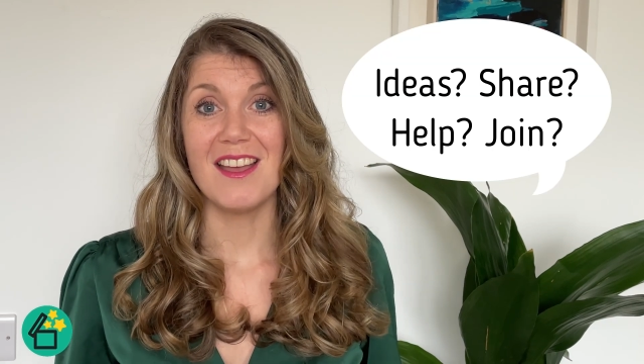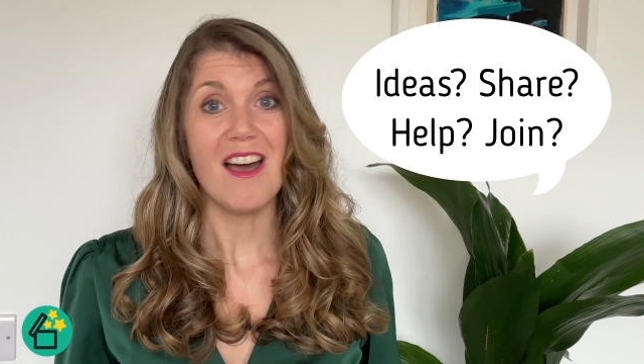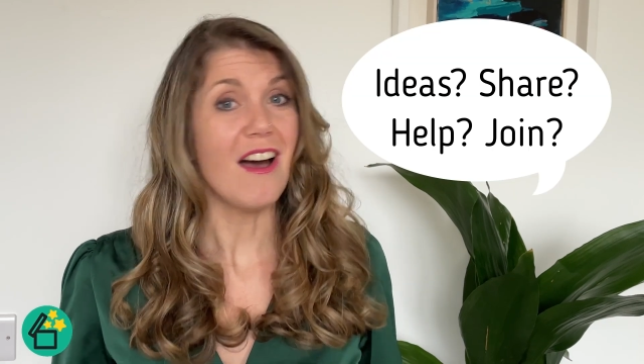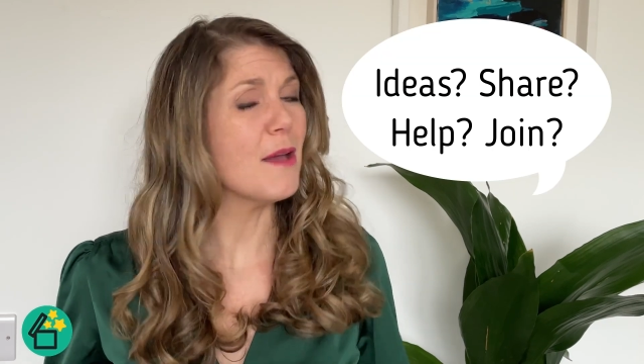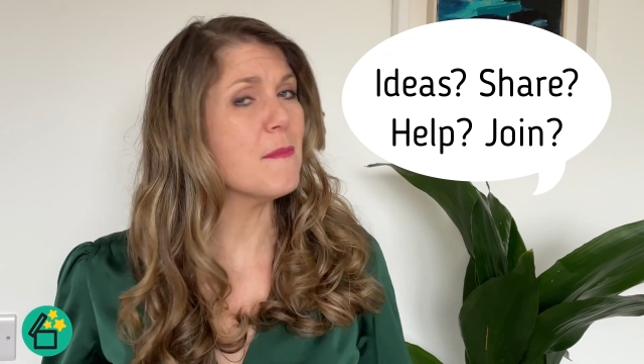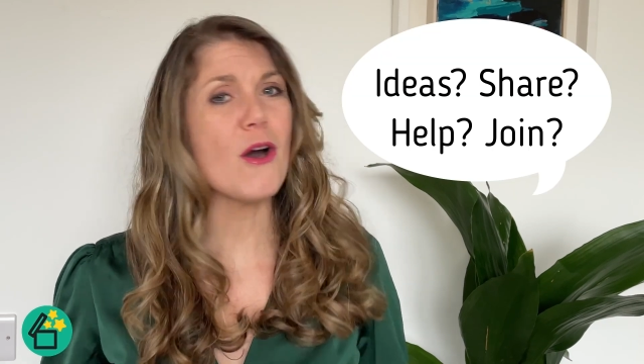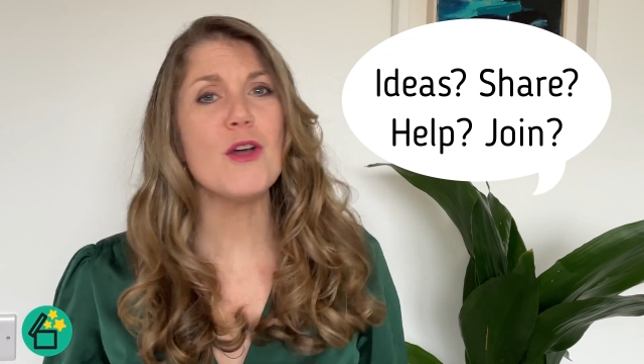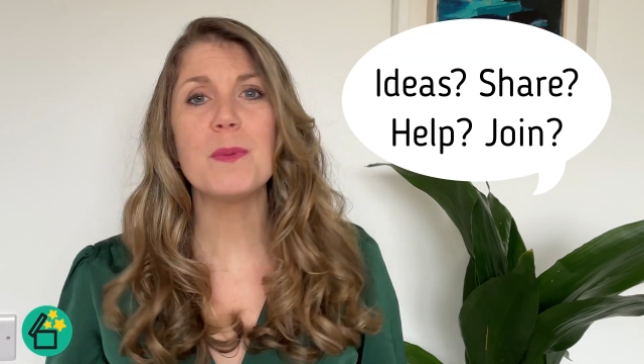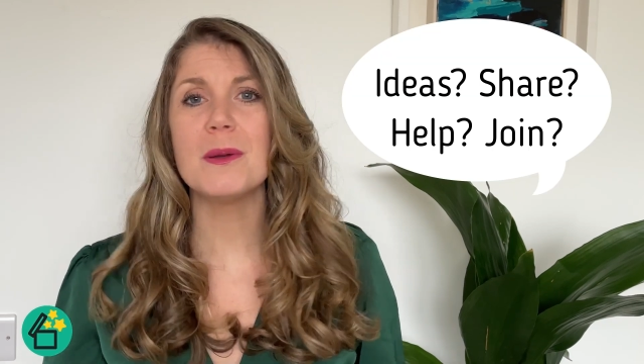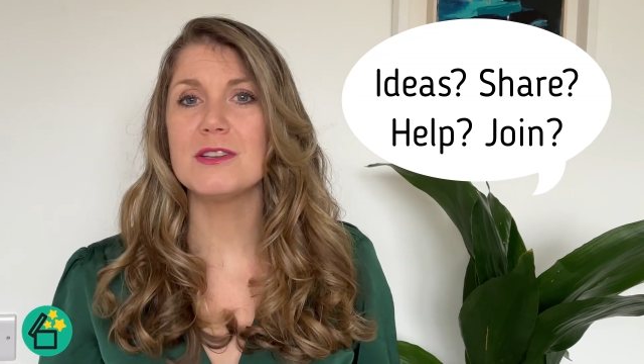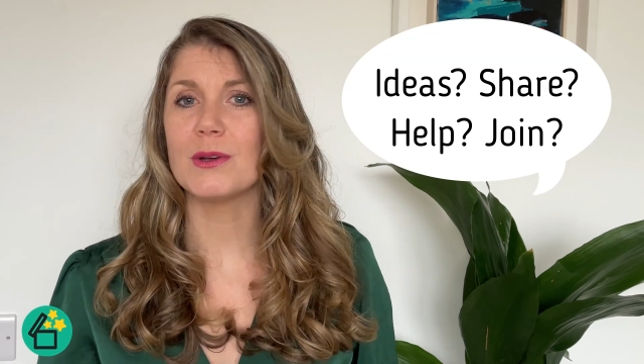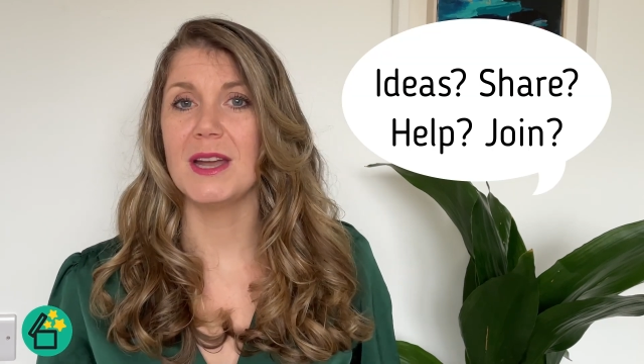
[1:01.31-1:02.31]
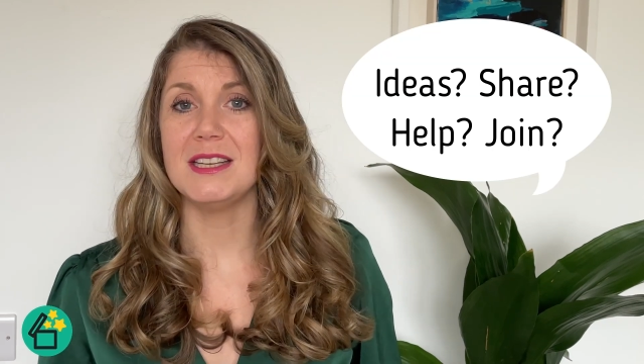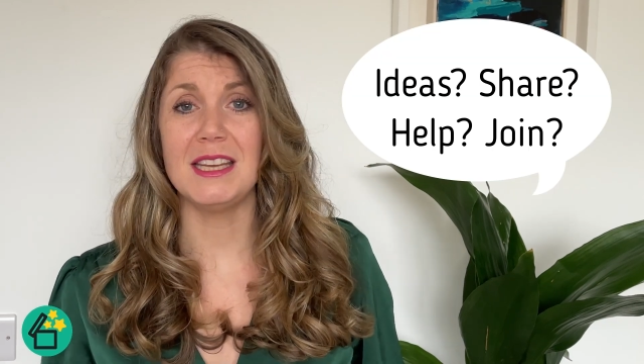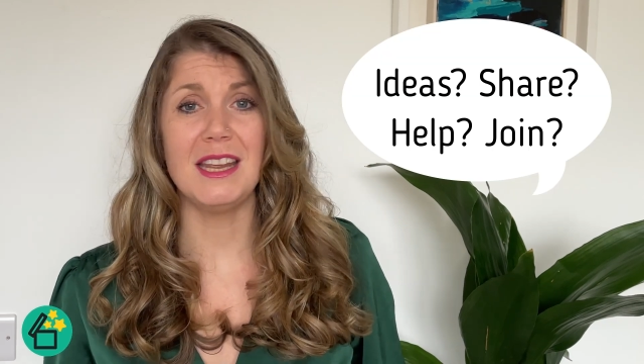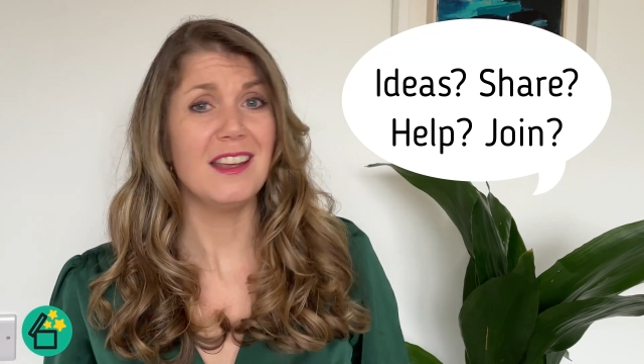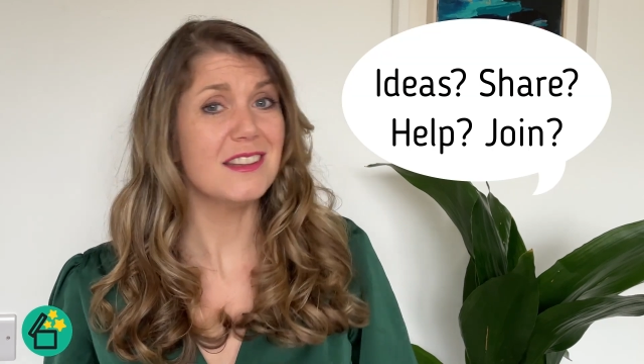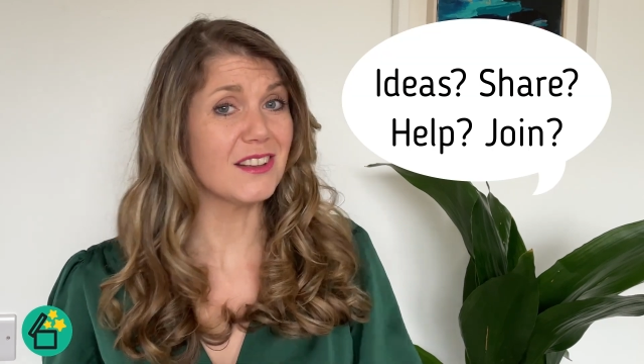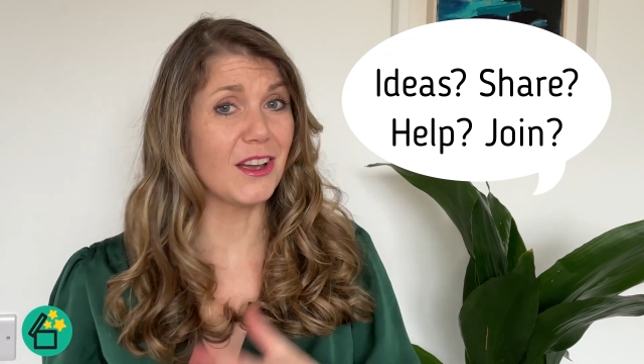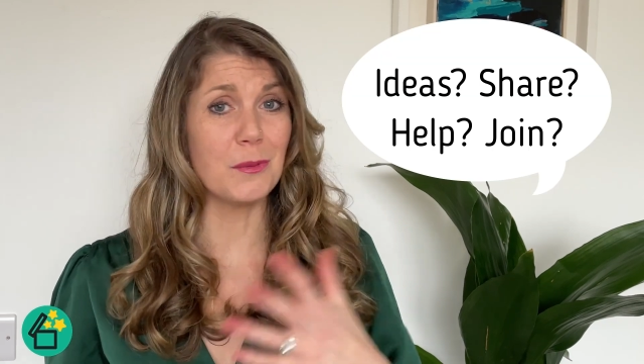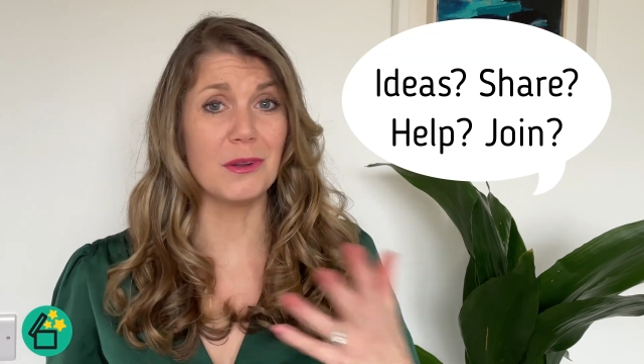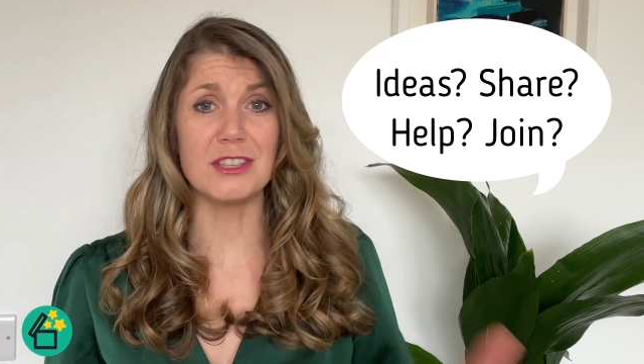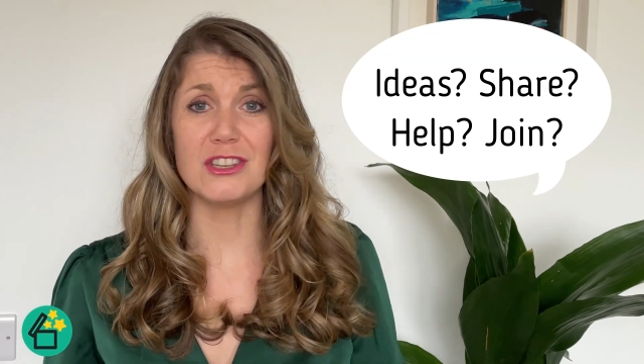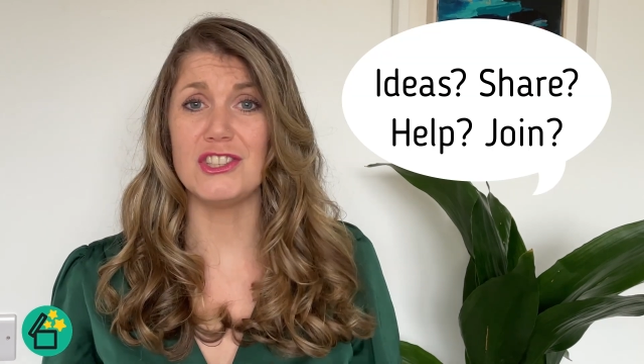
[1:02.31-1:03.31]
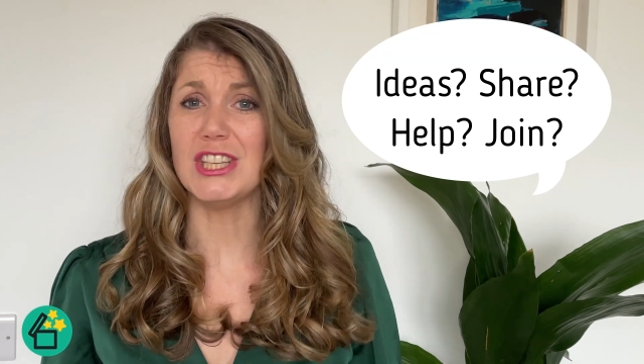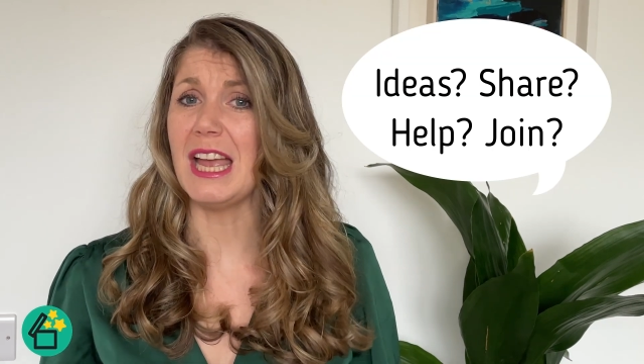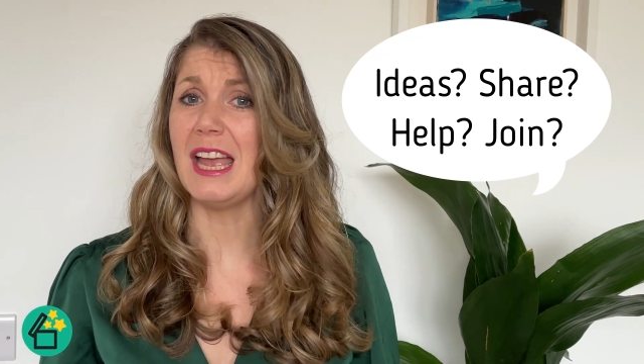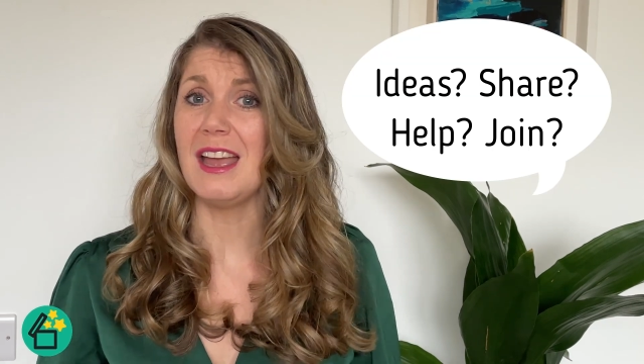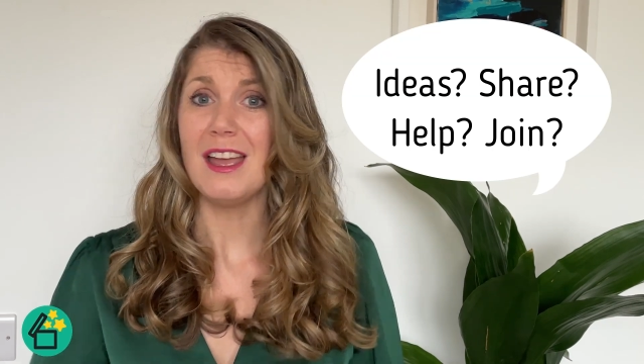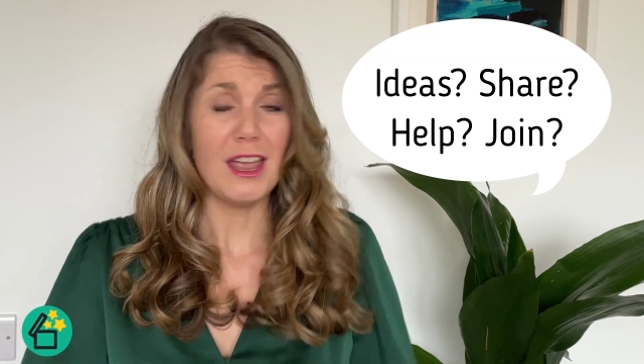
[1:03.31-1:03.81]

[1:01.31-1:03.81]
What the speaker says: I'm open to ideas, I want to share.